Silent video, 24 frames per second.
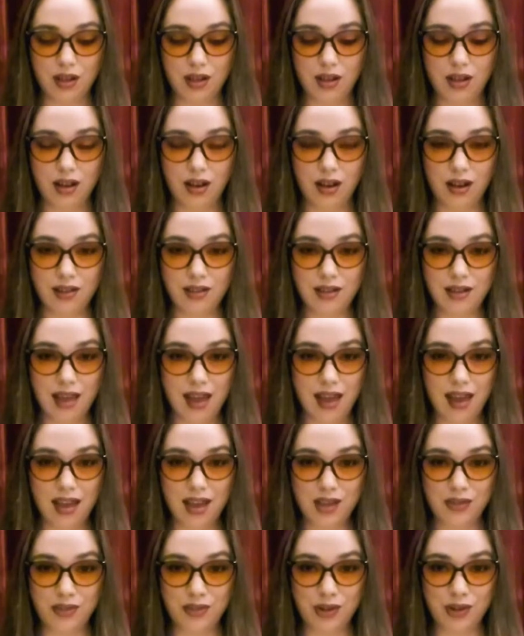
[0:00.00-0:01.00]
on
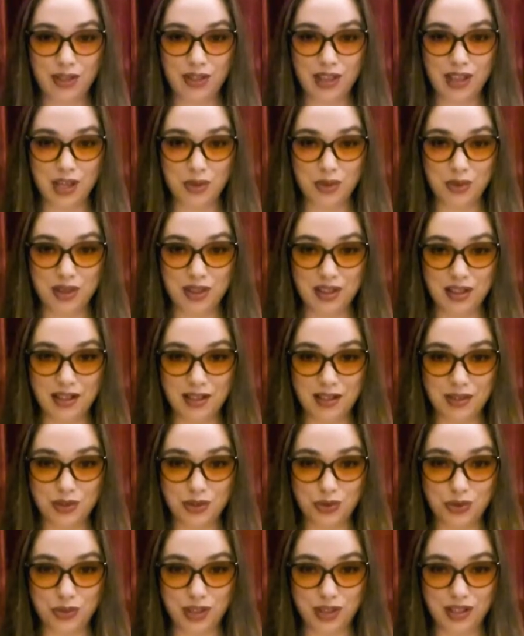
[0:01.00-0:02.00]
everything within
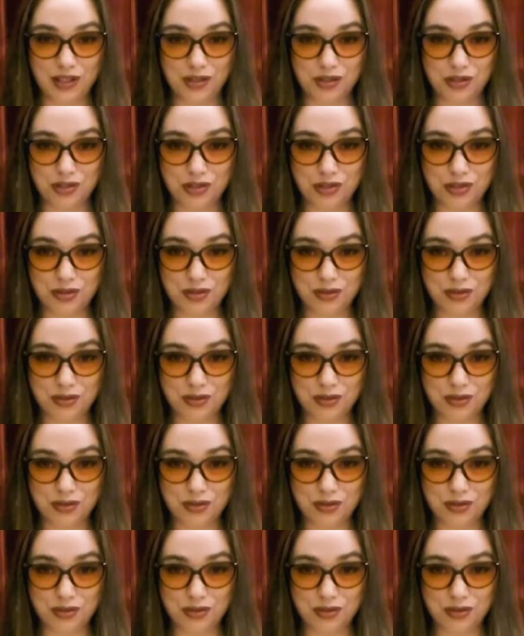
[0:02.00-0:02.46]
its reach.